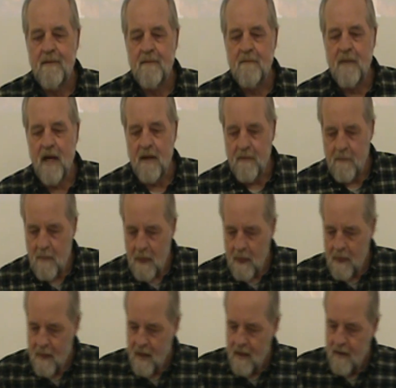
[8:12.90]
Now,
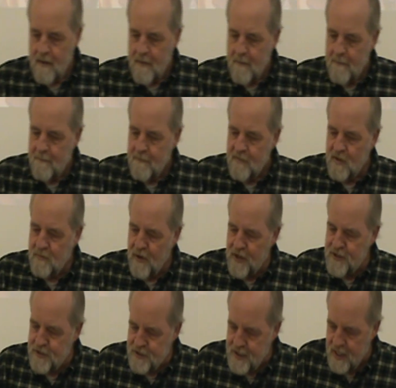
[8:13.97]
the
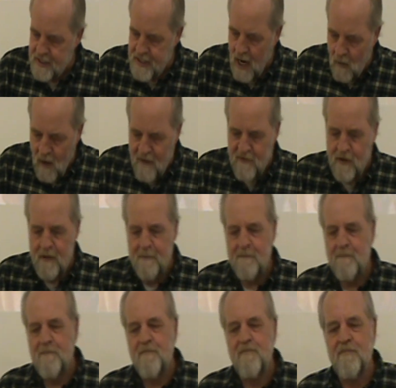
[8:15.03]
preacher says, however,
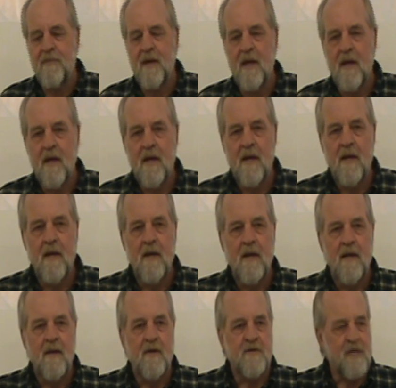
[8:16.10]

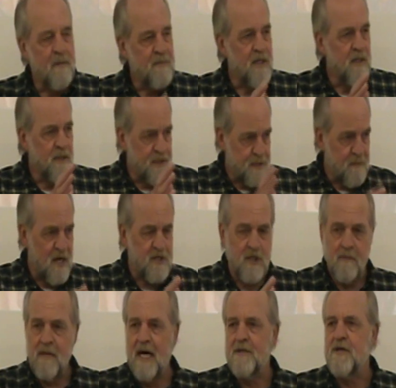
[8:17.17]
there's something a little special
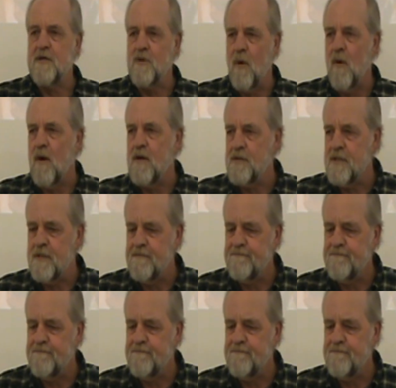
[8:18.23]
about this horse.